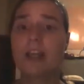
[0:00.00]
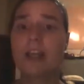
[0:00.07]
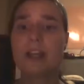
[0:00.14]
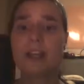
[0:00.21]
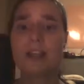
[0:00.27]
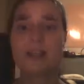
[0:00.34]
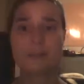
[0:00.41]

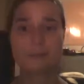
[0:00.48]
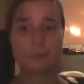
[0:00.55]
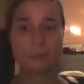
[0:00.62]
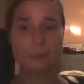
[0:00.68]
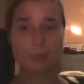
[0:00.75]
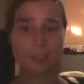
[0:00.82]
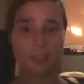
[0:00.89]
In
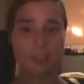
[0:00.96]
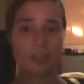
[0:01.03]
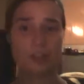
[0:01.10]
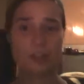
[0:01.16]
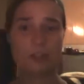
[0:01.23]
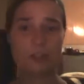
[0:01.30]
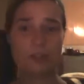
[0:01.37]

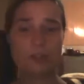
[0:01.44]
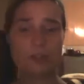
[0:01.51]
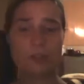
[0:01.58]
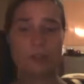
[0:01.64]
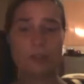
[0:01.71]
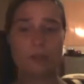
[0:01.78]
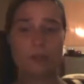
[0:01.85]
addition
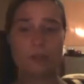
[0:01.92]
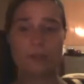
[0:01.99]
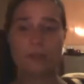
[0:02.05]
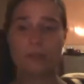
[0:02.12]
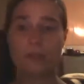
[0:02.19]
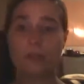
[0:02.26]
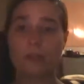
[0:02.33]
to the
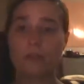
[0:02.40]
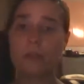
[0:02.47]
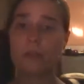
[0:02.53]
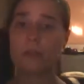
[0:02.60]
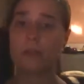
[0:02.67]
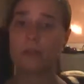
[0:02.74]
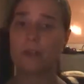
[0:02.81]
envelopes
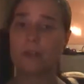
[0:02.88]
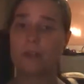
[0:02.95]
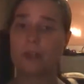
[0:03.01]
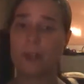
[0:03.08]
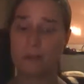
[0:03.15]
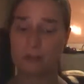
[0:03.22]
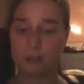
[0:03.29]
that we bought at
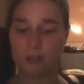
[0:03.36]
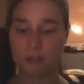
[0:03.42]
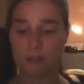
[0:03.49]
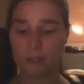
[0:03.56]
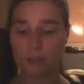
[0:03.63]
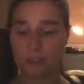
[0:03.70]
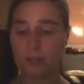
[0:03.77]
Hobby
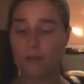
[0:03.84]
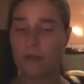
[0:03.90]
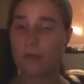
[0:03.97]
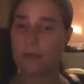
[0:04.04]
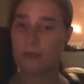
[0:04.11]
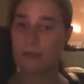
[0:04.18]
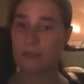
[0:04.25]
Lobby, we got
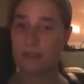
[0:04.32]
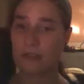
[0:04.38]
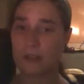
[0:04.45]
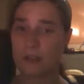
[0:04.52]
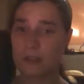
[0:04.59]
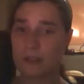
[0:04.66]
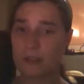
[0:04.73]
rubber
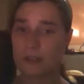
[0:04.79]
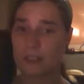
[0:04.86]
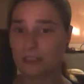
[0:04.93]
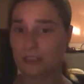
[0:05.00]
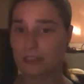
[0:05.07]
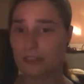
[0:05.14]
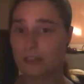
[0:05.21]
stamps and
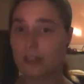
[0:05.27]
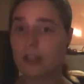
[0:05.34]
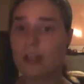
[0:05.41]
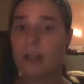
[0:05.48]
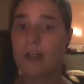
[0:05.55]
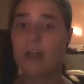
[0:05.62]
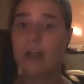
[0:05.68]
ink,
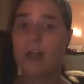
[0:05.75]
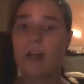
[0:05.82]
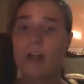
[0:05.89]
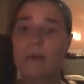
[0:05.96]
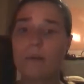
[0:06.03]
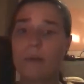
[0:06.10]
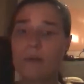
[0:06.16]

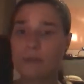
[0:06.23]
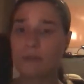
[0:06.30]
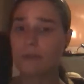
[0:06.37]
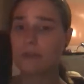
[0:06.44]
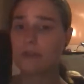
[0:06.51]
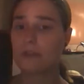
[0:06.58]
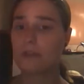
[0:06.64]
most
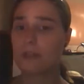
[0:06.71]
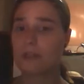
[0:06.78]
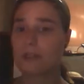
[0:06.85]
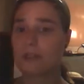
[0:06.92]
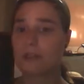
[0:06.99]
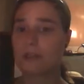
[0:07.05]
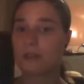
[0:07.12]
of which were
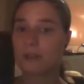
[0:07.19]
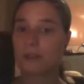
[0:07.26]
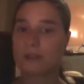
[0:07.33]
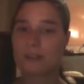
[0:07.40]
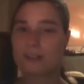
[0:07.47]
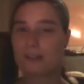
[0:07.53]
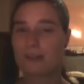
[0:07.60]
on sale. We did
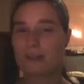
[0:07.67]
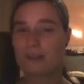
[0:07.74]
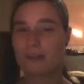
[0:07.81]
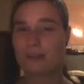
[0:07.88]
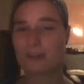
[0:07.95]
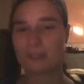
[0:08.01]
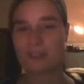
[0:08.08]
pick a couple
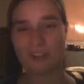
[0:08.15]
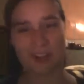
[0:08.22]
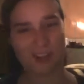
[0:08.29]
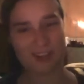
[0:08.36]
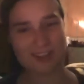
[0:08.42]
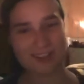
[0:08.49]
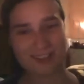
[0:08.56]
that were
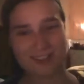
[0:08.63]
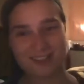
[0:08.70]
not,